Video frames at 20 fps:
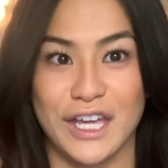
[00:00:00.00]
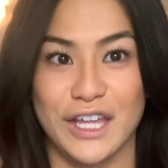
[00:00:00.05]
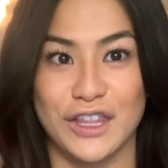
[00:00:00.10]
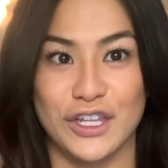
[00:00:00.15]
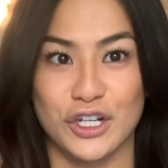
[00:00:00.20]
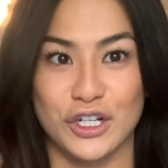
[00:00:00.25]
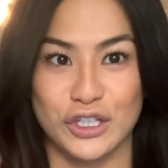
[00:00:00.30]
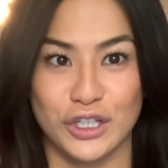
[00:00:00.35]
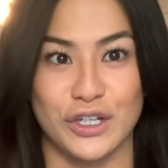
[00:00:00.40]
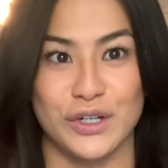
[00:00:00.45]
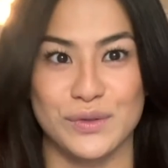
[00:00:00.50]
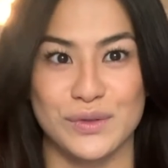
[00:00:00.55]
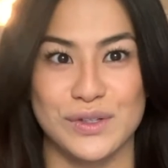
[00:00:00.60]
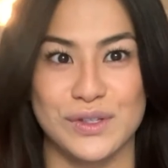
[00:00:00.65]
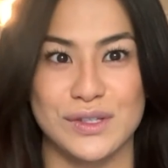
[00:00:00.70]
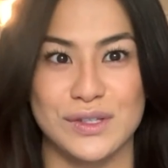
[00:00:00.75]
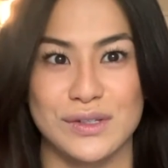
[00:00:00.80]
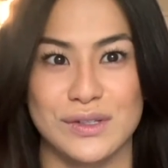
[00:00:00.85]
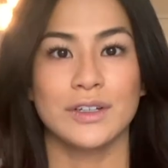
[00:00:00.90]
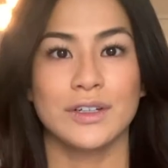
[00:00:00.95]
in their glutes.
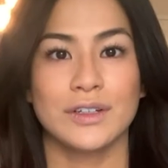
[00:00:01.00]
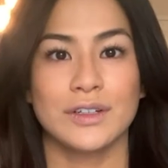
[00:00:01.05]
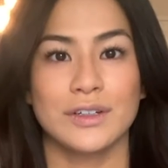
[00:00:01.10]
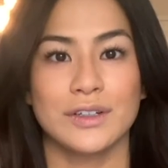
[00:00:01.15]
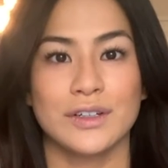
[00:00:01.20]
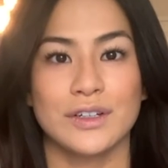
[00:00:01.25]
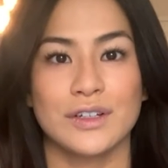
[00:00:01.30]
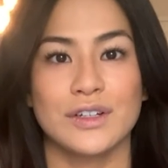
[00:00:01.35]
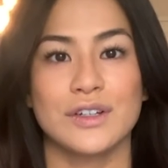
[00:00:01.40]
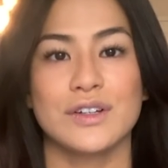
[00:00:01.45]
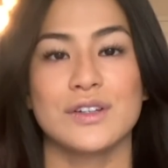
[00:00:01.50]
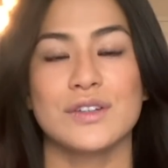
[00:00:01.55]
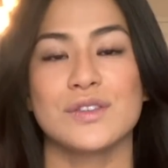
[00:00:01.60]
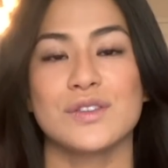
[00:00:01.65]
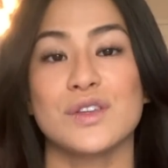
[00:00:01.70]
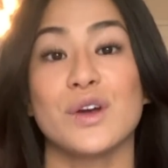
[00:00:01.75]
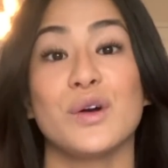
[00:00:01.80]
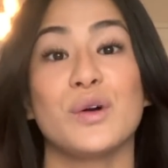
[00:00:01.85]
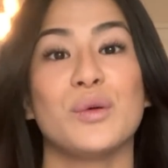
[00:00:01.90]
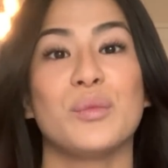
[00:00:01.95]

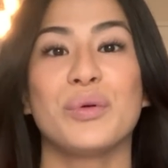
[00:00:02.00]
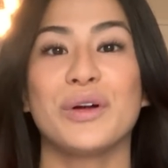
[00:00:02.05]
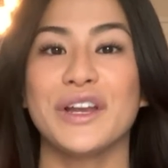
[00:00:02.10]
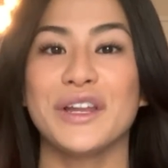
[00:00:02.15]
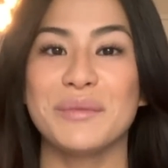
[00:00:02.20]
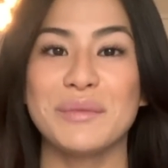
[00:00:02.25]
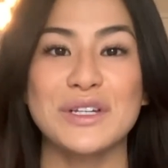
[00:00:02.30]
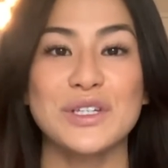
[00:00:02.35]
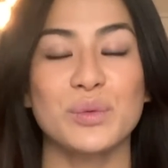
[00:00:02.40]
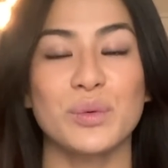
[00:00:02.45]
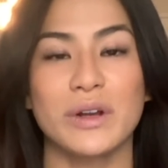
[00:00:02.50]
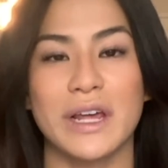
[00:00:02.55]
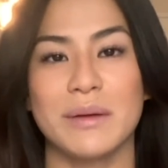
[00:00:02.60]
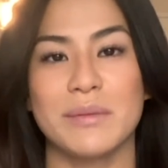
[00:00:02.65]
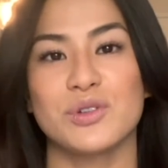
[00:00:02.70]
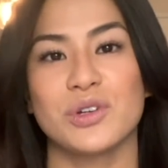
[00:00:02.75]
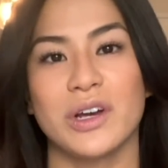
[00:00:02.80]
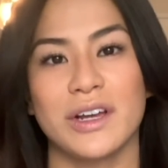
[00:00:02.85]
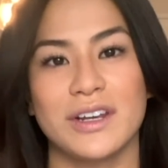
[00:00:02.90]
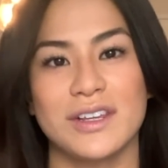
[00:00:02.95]
So pretty much what I'm
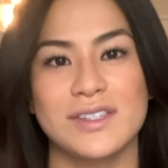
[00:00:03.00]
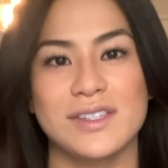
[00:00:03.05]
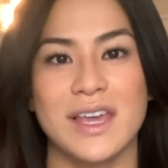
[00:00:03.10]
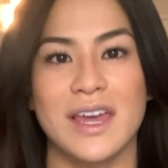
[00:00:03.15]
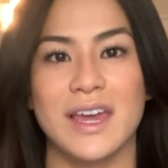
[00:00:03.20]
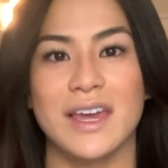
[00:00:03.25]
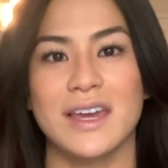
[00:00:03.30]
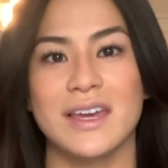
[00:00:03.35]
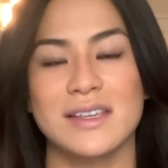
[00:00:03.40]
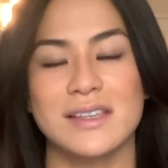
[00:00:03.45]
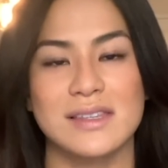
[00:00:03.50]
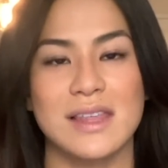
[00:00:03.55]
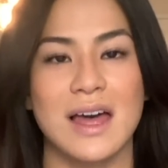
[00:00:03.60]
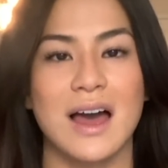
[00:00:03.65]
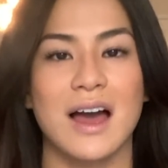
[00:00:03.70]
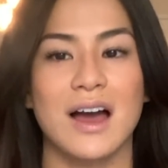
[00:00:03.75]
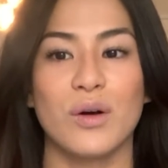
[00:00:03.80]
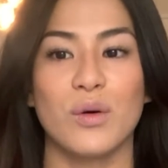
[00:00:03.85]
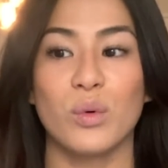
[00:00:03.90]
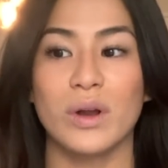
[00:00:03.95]
trying to say is
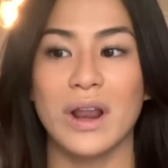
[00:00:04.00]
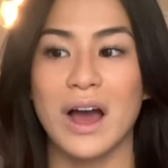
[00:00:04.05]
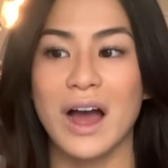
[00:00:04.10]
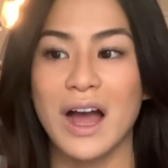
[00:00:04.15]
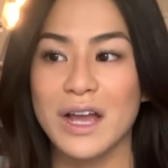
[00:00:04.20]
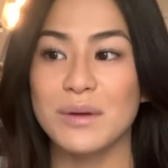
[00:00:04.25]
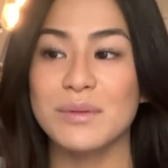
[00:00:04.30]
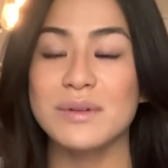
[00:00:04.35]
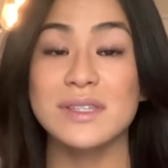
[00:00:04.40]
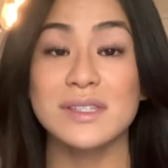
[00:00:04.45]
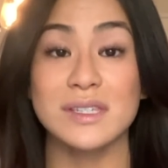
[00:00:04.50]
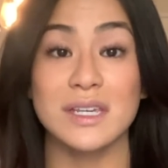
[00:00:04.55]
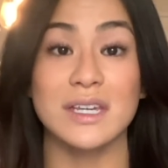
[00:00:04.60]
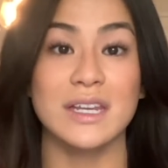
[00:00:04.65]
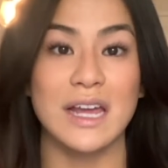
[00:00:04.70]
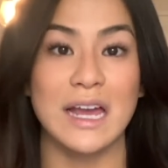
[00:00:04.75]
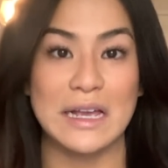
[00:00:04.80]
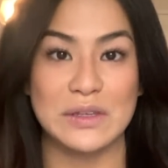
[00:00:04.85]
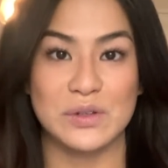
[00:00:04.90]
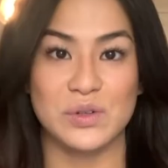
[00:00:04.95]
that when I would see an
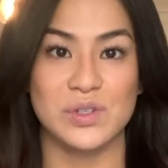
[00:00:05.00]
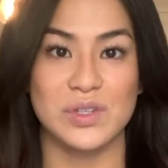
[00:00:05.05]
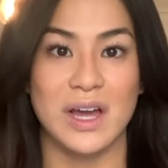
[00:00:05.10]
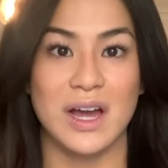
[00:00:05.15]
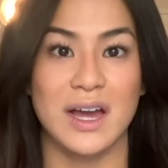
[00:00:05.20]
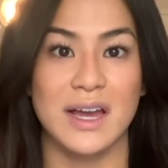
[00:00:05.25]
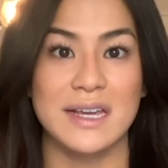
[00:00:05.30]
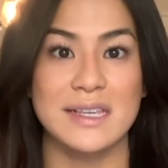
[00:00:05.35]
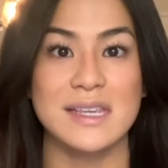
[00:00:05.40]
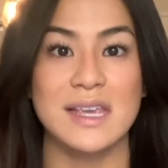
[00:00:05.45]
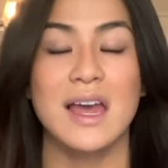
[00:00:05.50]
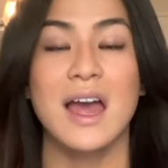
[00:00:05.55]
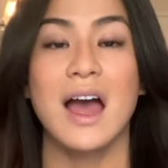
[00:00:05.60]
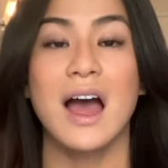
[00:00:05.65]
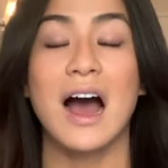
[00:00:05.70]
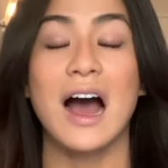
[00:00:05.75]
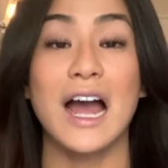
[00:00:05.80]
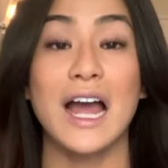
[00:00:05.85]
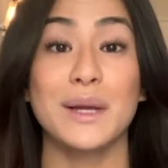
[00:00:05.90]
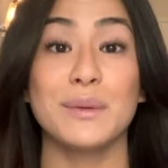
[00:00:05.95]
exercise,
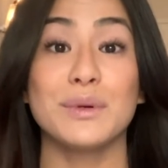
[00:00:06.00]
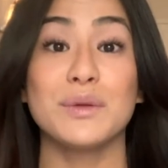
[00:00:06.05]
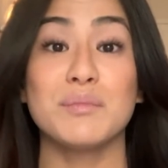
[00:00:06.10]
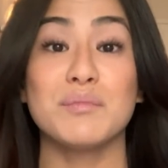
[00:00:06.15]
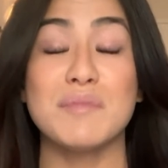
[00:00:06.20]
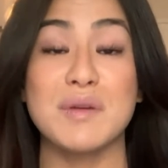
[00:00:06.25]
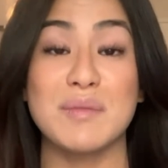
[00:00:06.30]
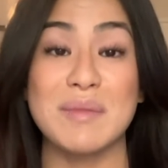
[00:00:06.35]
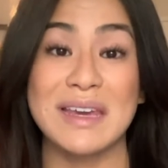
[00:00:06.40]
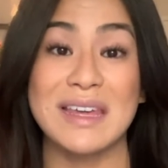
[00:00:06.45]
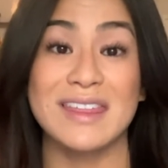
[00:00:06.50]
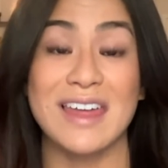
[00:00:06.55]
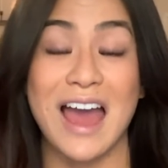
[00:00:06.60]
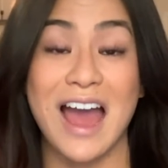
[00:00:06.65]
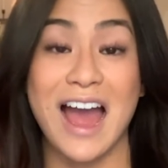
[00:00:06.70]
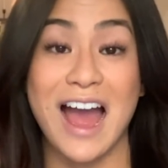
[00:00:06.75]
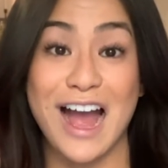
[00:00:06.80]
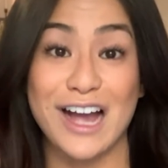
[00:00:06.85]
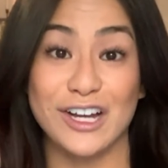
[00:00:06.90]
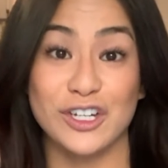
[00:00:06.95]
I would mimic
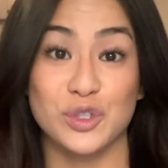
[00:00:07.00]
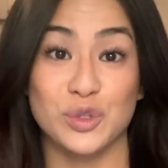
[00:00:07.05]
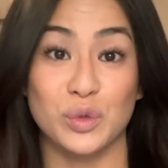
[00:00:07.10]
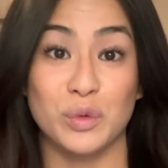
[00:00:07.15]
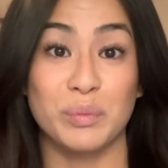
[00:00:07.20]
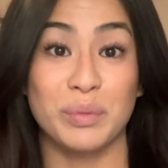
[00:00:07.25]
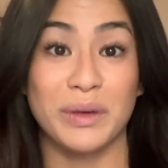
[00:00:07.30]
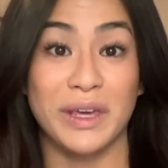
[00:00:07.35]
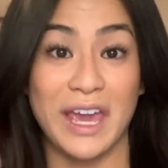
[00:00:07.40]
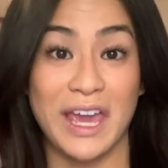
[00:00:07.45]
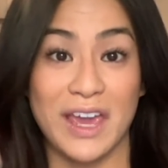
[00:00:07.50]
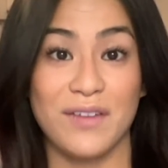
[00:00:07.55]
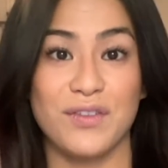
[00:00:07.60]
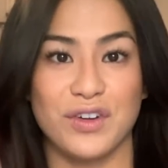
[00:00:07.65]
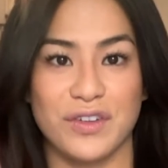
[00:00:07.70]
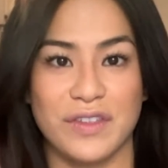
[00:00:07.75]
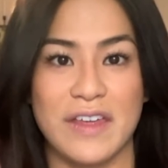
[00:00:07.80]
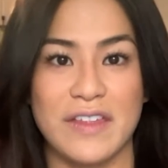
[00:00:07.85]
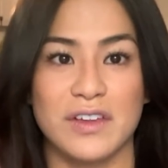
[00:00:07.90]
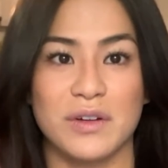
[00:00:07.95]
the actual
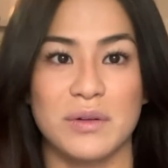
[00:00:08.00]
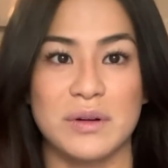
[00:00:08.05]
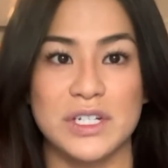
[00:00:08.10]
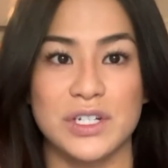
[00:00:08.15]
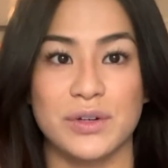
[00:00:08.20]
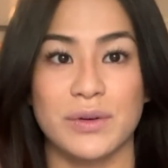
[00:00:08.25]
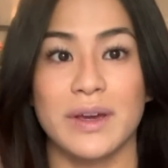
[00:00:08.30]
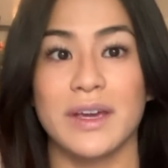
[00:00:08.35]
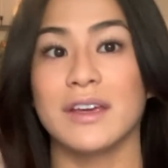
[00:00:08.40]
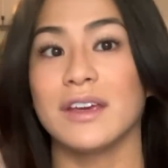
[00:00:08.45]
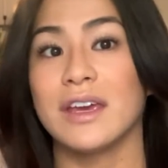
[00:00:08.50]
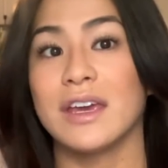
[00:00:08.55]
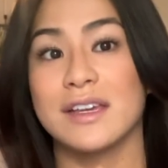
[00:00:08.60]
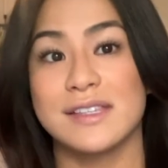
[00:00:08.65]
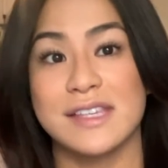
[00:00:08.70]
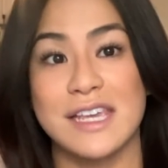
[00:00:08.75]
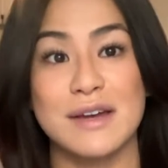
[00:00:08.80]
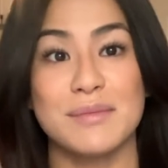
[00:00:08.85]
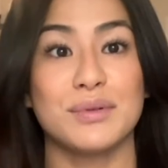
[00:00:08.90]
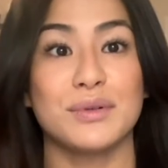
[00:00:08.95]
behavior that they were doing.
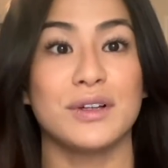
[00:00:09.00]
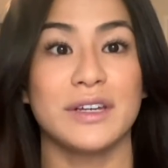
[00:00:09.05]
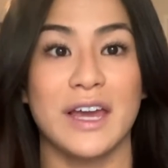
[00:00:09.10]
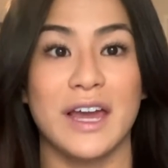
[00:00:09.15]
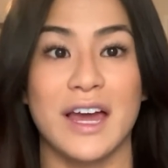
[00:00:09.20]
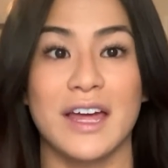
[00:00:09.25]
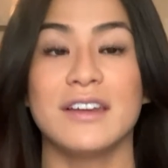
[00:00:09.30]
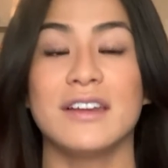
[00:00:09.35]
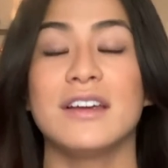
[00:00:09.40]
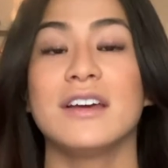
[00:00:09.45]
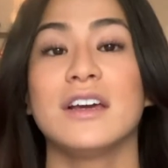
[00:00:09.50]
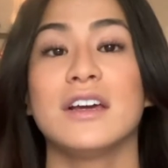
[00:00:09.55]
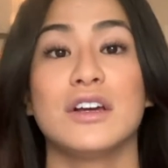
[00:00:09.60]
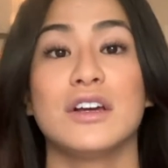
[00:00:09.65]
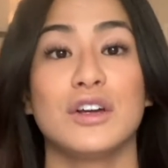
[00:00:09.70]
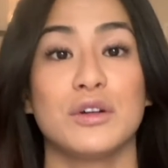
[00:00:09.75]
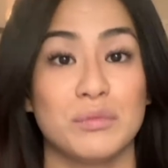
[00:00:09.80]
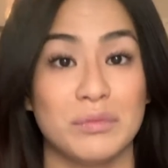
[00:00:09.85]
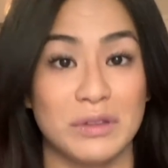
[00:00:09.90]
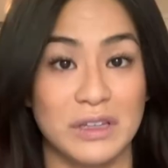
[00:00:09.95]
Example again,
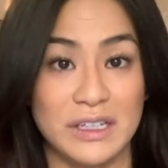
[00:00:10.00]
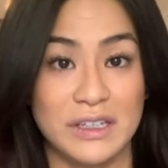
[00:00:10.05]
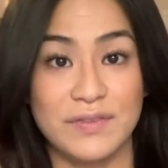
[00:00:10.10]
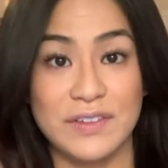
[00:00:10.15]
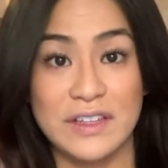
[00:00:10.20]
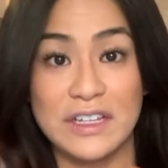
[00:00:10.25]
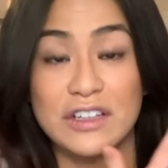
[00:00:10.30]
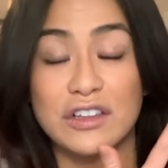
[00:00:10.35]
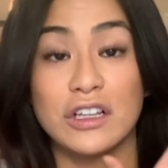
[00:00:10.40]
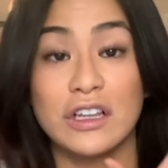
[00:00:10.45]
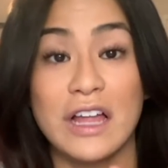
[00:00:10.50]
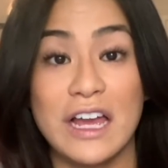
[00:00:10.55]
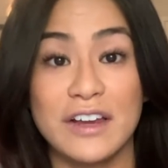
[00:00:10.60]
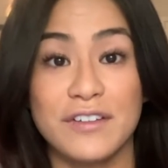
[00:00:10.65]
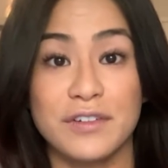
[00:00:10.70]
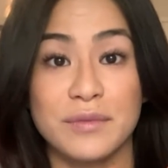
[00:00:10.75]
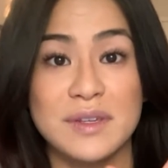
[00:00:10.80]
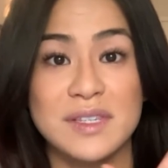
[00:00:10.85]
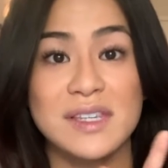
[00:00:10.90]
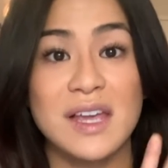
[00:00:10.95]
lifting the leg
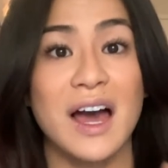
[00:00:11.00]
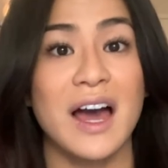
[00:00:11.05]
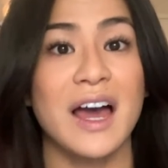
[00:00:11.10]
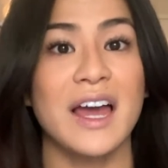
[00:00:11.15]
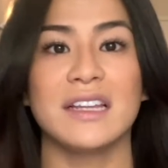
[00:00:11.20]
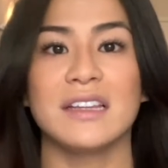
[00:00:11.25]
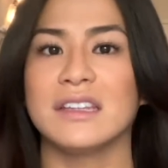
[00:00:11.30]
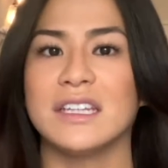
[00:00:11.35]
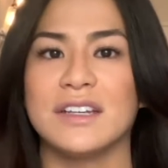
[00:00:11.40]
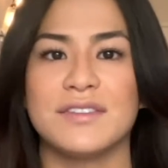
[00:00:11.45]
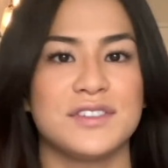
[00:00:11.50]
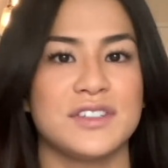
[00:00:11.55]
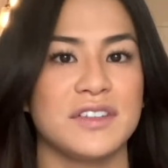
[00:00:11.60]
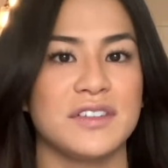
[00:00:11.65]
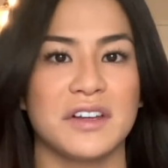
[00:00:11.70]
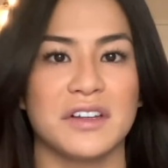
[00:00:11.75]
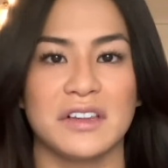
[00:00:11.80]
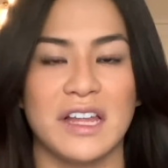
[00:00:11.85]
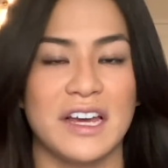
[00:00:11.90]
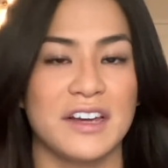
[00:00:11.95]
from the side, lifting
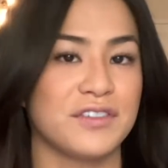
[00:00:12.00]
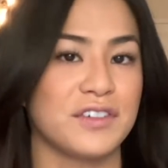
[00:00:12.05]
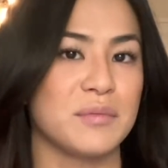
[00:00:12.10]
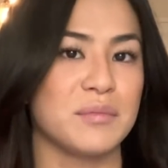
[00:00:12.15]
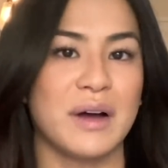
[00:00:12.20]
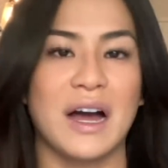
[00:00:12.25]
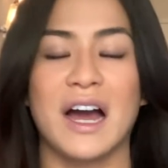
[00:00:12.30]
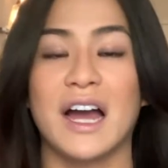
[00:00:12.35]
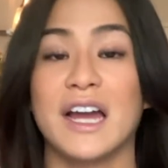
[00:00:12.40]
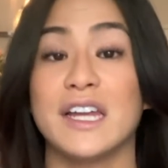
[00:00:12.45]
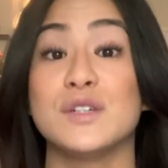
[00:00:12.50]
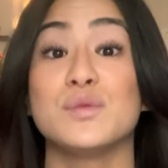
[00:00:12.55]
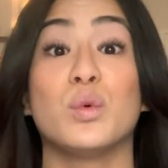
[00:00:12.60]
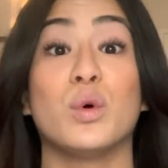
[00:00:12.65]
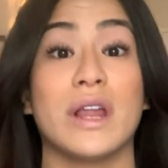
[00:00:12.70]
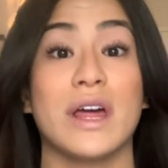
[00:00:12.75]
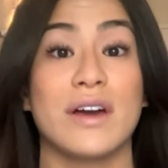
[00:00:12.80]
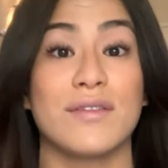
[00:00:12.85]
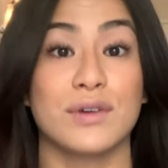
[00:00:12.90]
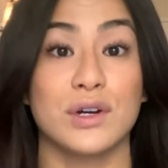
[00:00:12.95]
their leg from behind,
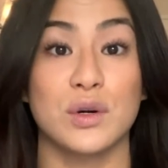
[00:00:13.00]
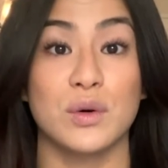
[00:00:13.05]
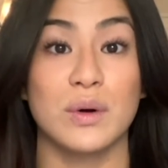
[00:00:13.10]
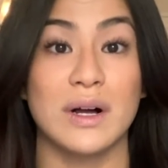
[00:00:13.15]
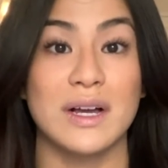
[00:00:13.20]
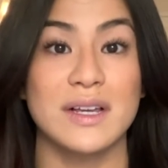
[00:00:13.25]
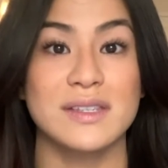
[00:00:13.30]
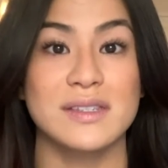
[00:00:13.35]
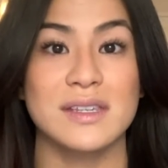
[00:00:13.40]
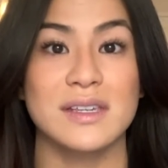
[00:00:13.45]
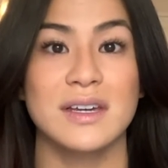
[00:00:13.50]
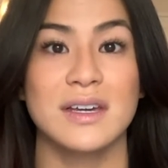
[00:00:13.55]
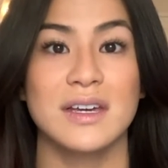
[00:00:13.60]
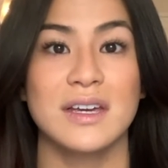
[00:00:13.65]
whatever it was.